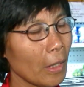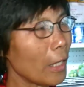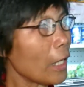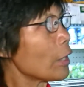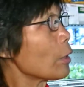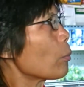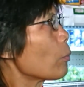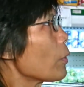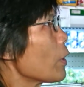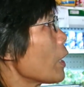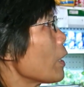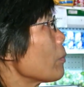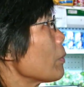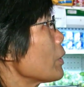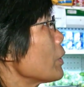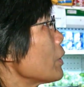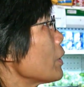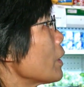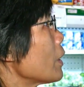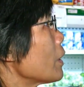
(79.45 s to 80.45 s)
Like the plum,
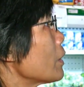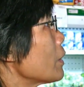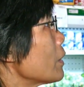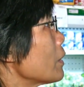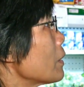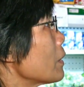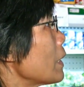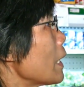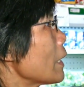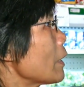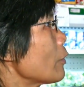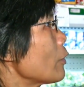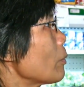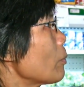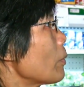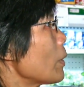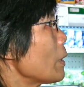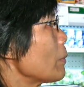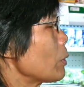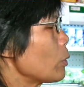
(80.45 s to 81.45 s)
the, uh, like now the
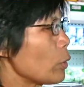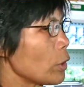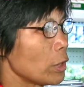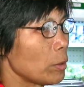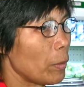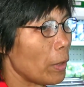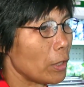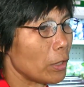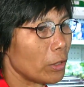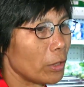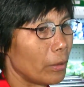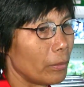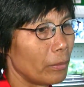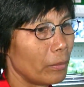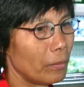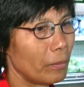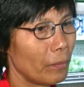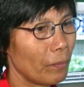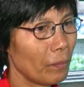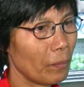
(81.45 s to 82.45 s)
plum is too expensive,
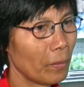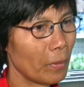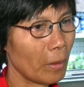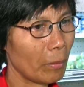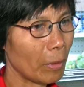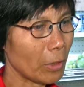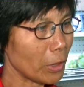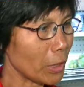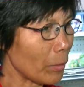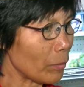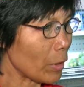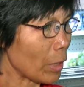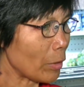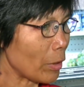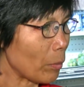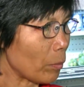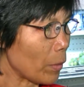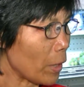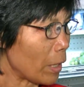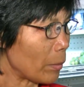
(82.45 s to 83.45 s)
but
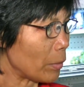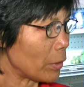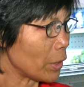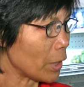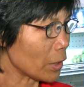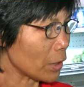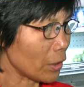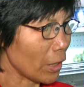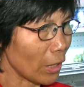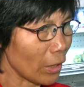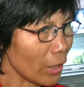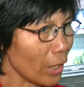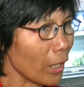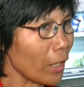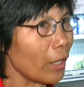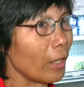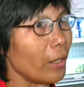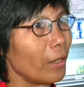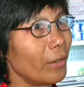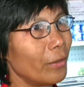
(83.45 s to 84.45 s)
sometimes the plum is just ten
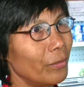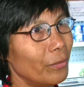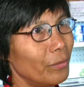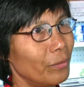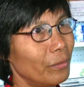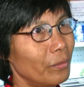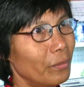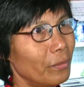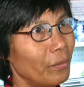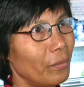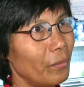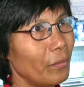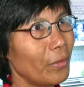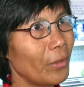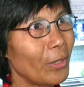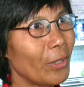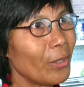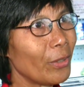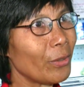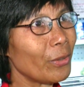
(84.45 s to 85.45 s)
dollar.
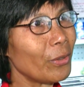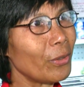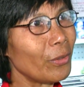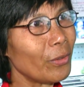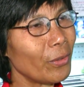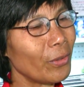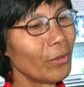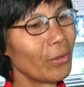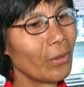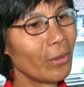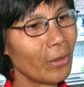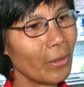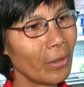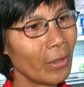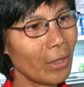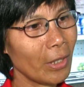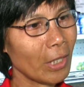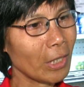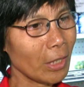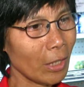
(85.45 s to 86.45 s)
You know, yeah.
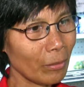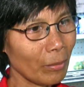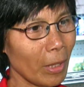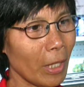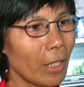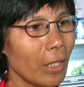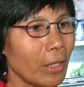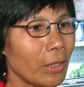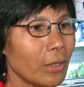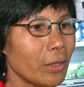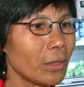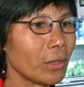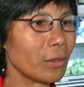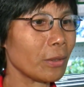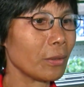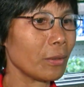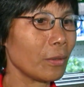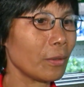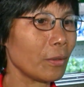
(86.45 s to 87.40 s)
it's not balanced.